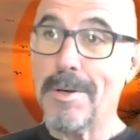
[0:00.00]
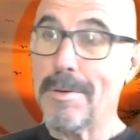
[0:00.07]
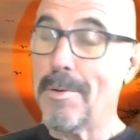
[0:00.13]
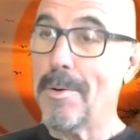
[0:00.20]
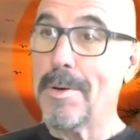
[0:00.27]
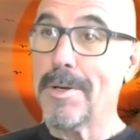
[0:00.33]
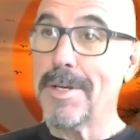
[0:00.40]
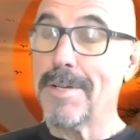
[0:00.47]

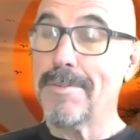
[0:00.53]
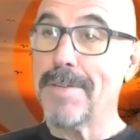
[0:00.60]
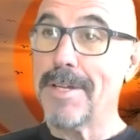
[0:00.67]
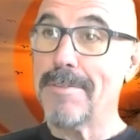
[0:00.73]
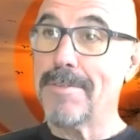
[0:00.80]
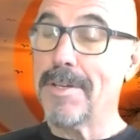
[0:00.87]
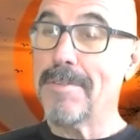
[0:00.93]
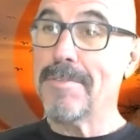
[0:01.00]
or
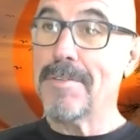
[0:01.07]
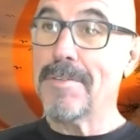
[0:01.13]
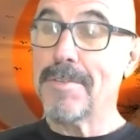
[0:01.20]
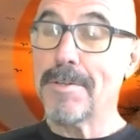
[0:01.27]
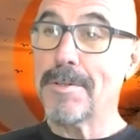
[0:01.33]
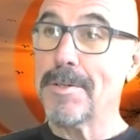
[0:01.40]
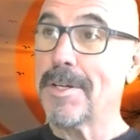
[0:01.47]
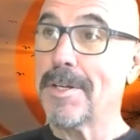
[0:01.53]
if
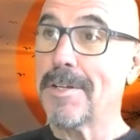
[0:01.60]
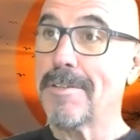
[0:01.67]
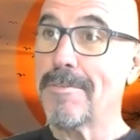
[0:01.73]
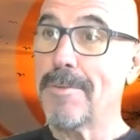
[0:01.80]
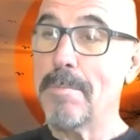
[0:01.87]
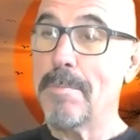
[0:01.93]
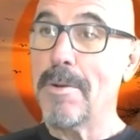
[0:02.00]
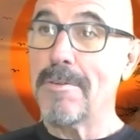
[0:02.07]
you're doing it on the
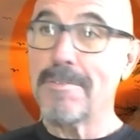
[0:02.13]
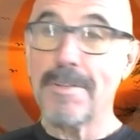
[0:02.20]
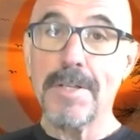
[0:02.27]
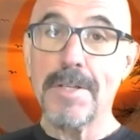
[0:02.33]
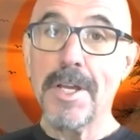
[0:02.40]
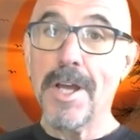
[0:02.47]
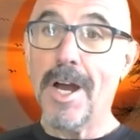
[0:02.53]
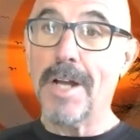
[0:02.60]
football field,
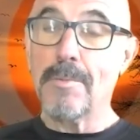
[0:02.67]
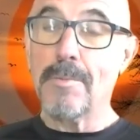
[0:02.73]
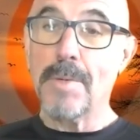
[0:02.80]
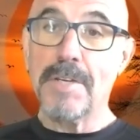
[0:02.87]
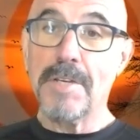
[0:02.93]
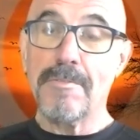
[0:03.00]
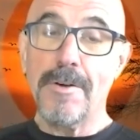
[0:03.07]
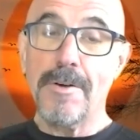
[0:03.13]
when
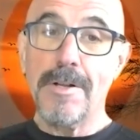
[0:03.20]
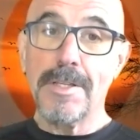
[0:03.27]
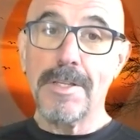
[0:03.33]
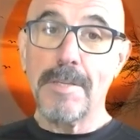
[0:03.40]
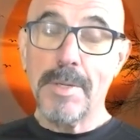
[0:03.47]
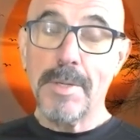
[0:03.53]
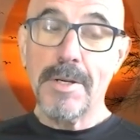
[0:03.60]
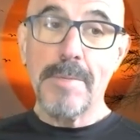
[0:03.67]
you fall in the
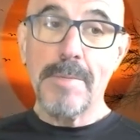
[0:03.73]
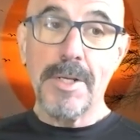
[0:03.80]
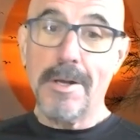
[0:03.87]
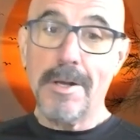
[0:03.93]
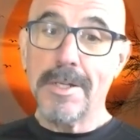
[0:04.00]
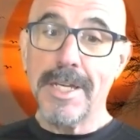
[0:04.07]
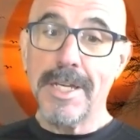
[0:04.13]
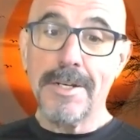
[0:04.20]
pyramid, all
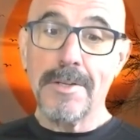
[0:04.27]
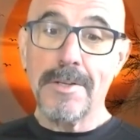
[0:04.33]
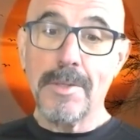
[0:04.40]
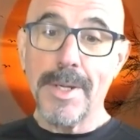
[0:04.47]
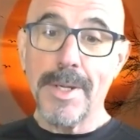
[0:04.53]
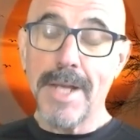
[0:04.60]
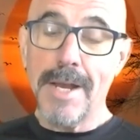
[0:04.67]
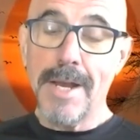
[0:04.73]
you hit on the
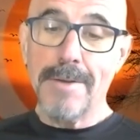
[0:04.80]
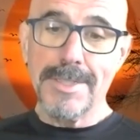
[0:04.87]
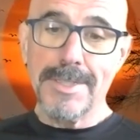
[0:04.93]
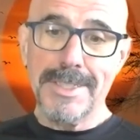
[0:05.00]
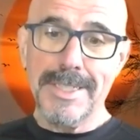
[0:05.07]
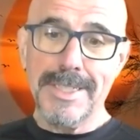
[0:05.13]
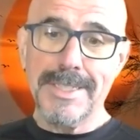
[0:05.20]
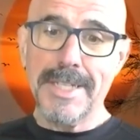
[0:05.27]
way down is
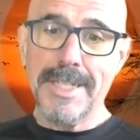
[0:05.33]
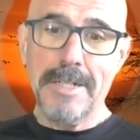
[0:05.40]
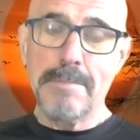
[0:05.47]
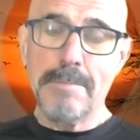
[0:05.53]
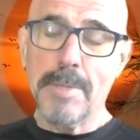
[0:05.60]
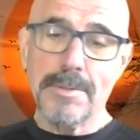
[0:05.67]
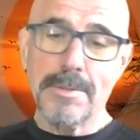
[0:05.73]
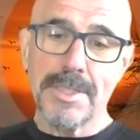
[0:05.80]
knees and
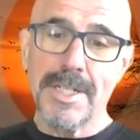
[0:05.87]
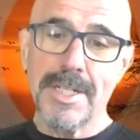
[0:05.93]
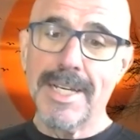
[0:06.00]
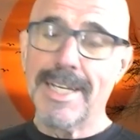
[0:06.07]
elbows.